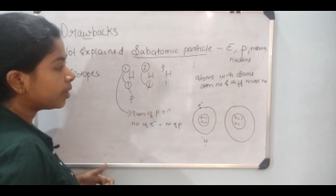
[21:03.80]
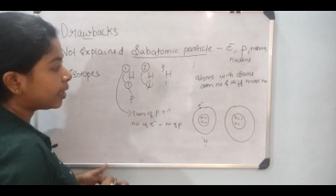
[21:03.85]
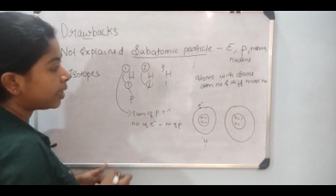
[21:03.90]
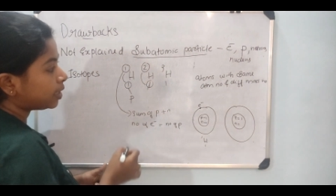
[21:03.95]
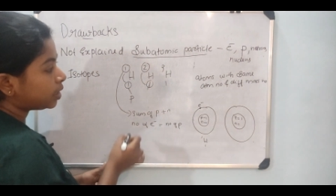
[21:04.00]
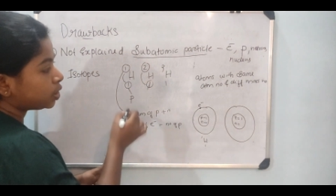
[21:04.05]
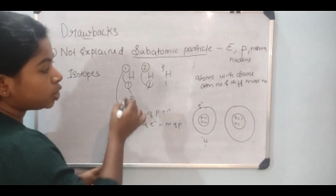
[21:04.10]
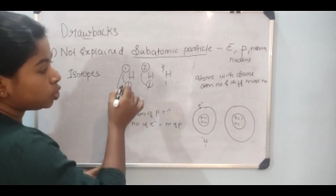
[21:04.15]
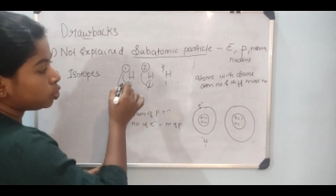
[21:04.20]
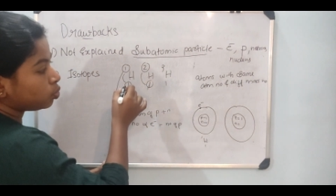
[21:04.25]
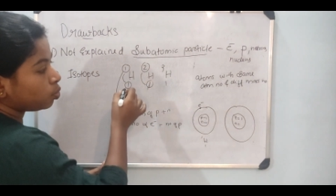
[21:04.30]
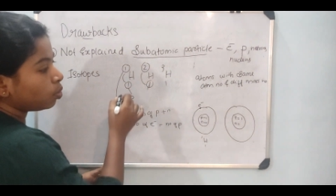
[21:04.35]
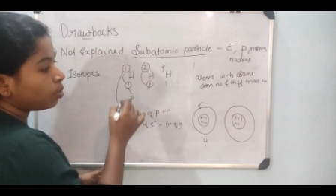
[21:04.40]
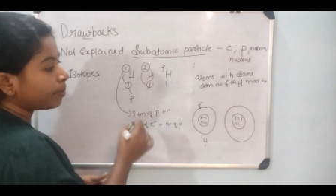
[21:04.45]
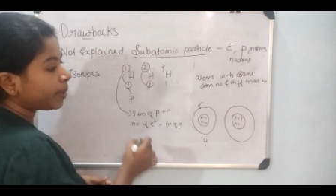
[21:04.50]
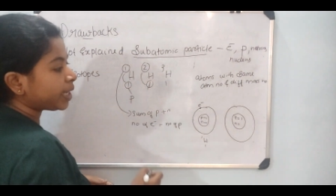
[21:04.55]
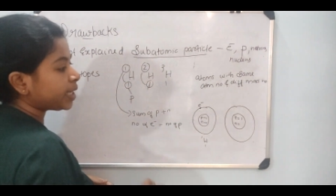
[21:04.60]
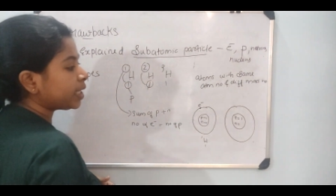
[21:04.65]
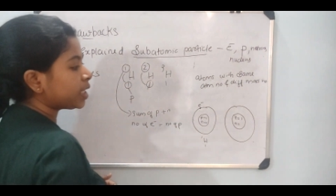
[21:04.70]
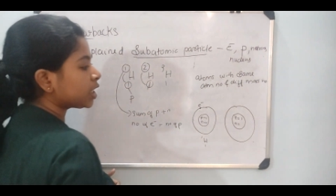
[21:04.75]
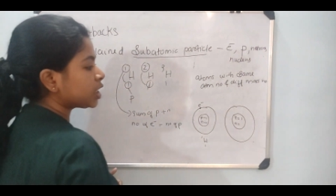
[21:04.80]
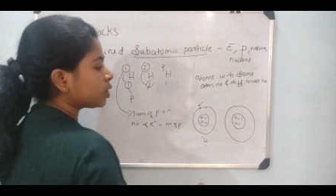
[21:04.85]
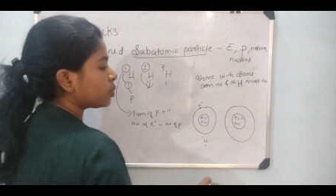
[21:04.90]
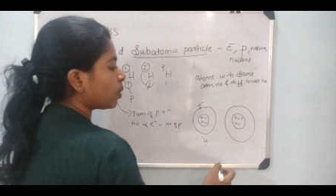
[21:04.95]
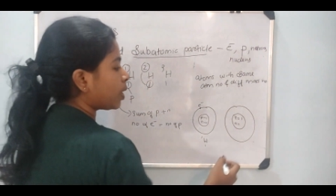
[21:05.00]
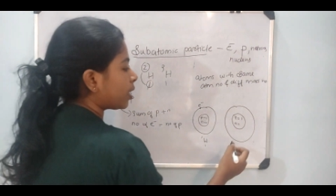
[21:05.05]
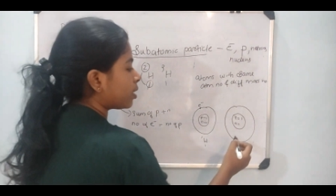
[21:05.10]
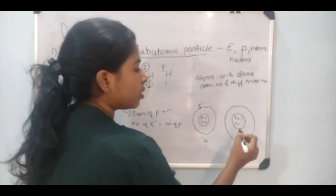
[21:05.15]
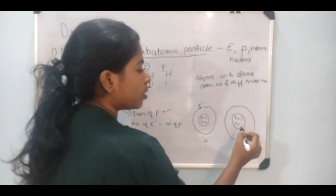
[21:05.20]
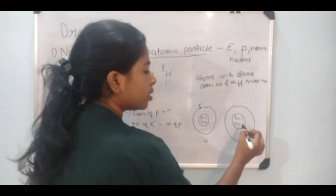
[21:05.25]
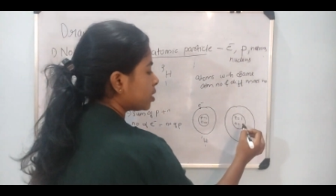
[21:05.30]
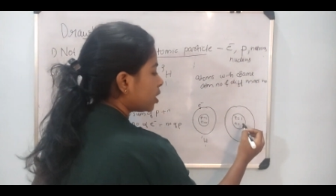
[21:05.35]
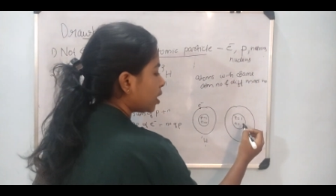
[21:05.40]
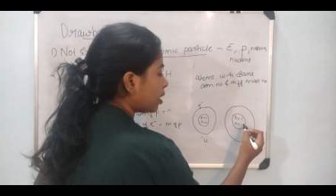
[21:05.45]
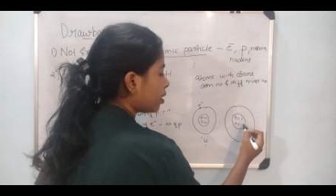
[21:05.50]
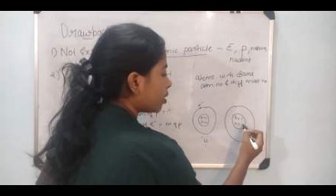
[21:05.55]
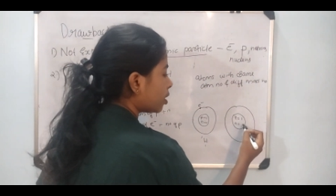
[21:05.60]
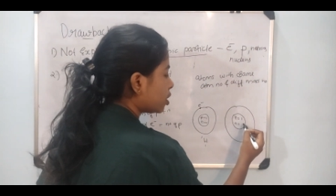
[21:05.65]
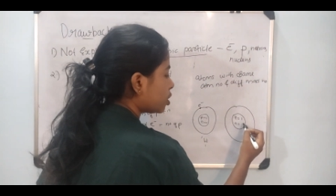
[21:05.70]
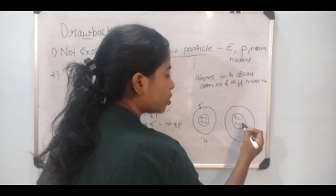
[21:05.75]
That is 2 minus 1 is
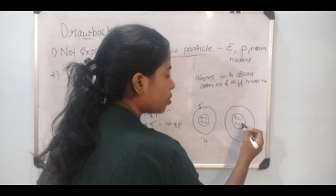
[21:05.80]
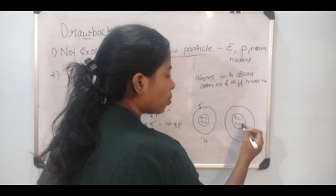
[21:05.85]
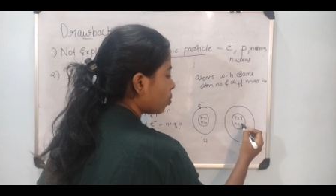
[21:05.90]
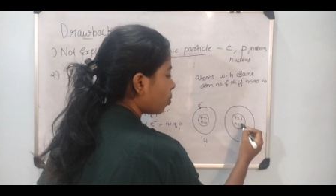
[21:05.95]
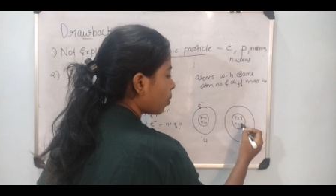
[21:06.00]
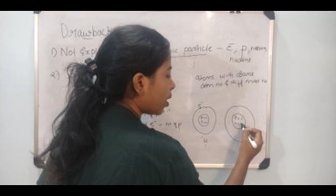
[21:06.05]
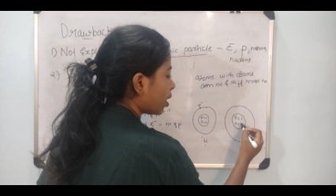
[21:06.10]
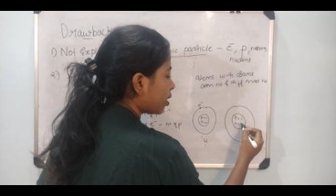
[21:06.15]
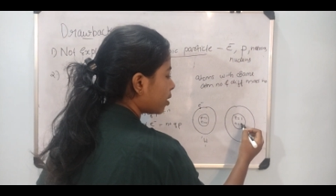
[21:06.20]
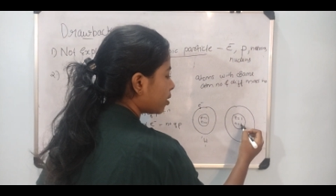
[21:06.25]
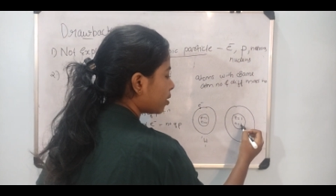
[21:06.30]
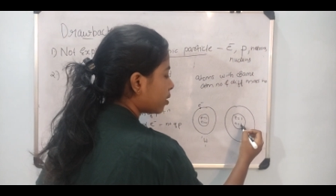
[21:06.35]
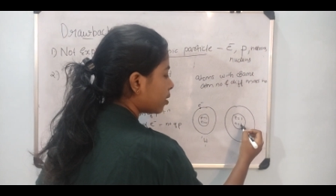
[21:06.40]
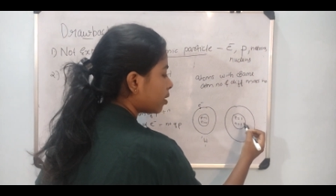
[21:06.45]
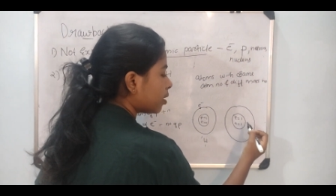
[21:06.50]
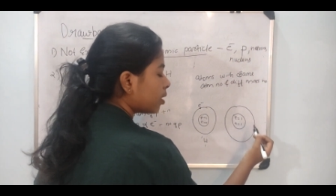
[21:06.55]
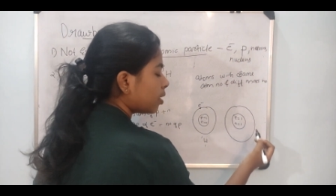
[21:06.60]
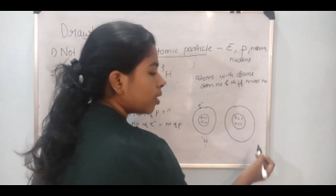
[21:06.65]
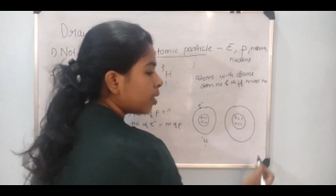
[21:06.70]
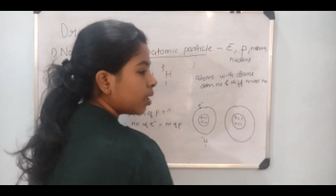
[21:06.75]
equal to 1.